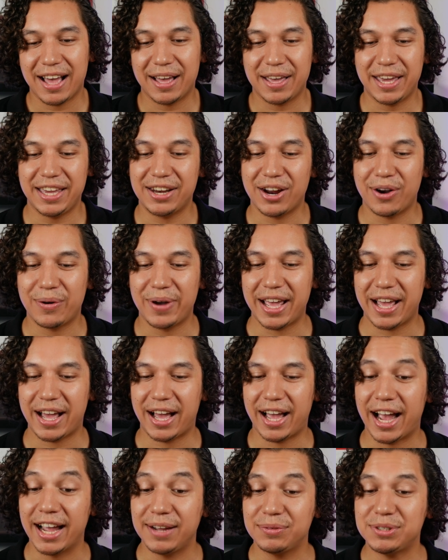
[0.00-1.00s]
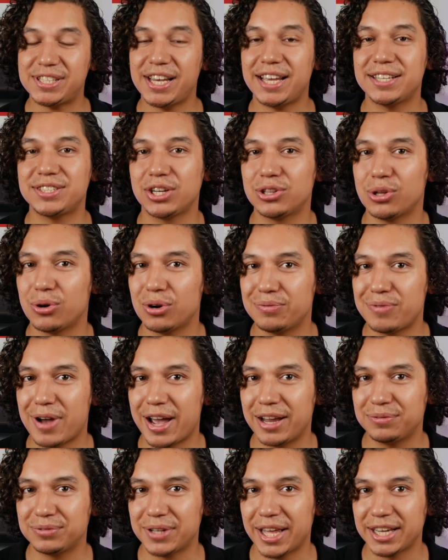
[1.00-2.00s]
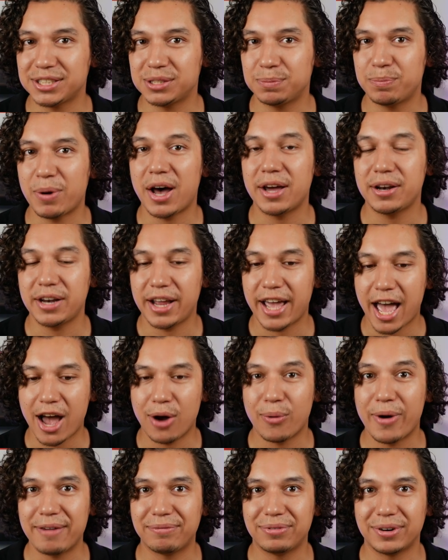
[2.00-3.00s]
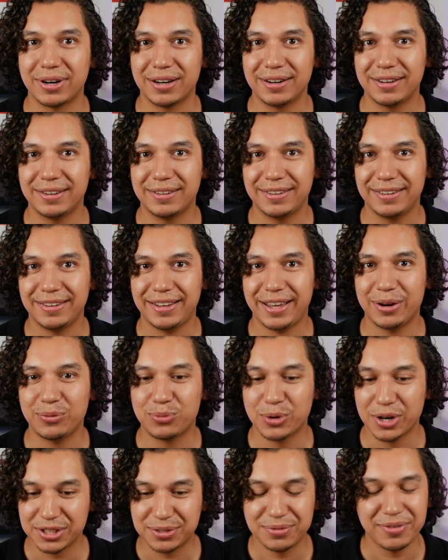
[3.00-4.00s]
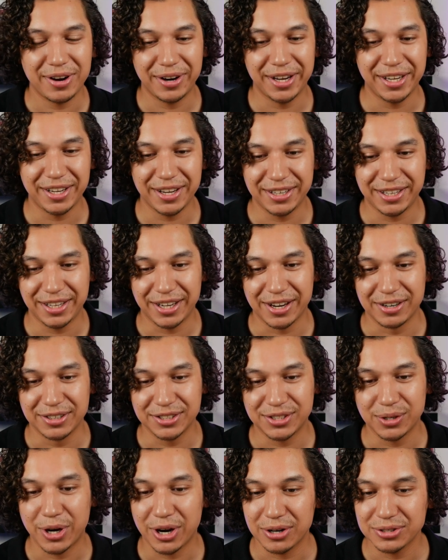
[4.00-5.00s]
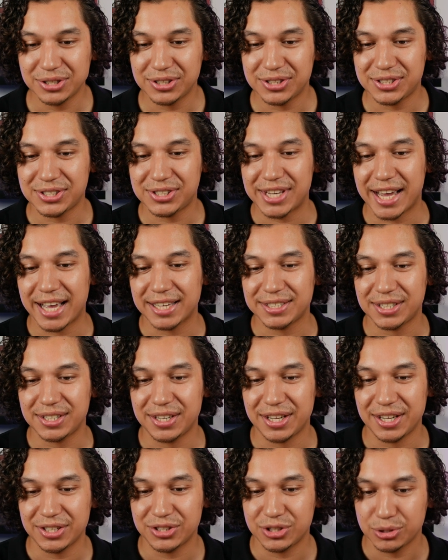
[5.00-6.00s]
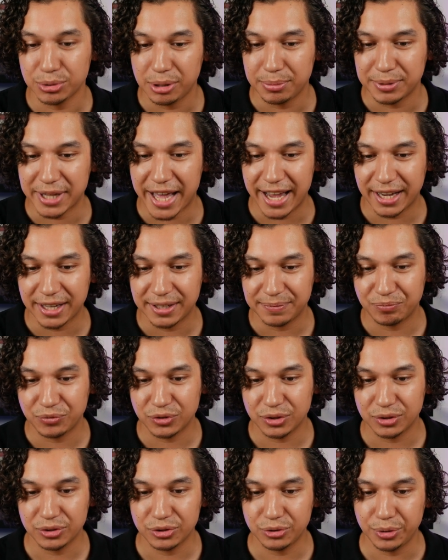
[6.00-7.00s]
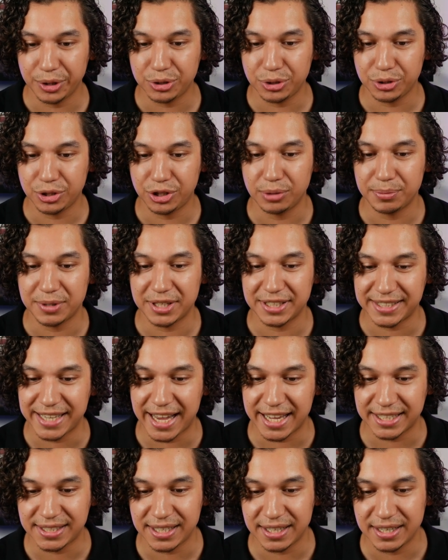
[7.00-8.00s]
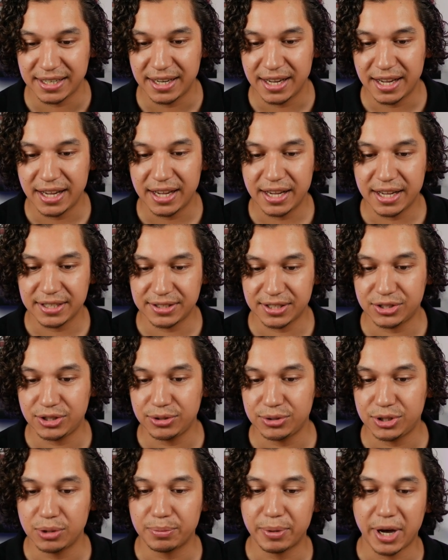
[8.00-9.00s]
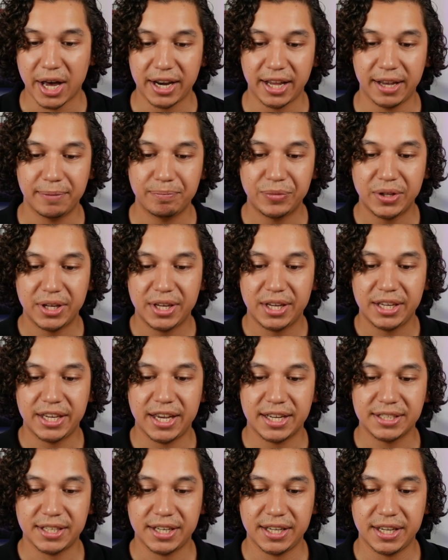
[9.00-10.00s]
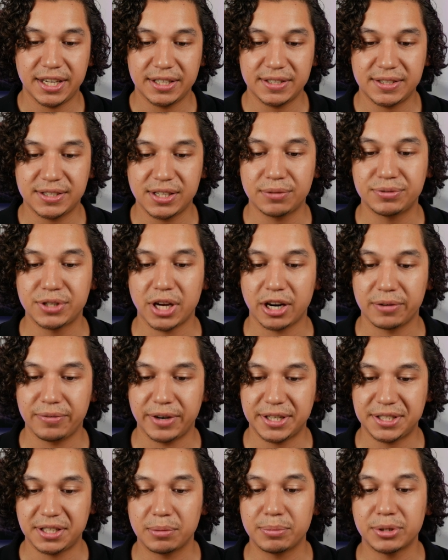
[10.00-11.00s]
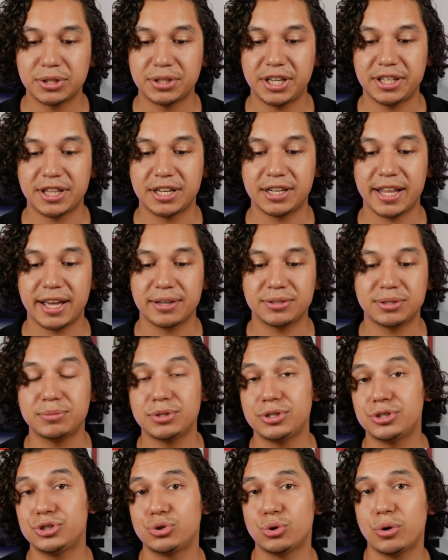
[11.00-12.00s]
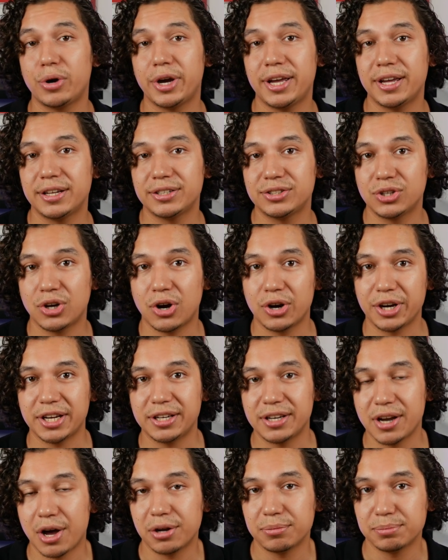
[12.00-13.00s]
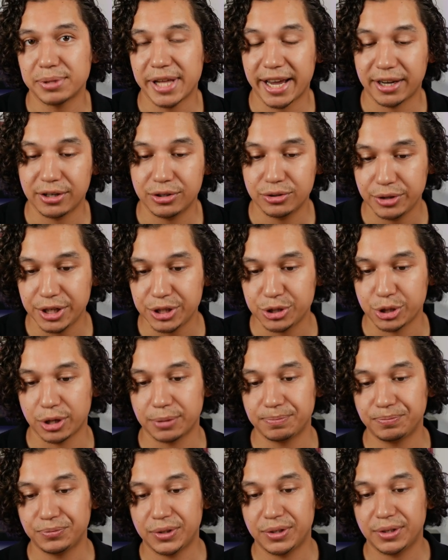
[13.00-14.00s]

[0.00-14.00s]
I would say it's a glorified flex spot. However, it works very good here. So Garza's Assassin is 3 black, creature human assassin. It's a 2/2 body. He has a self-sacrificing ability that allows him to destroy target non-black creature.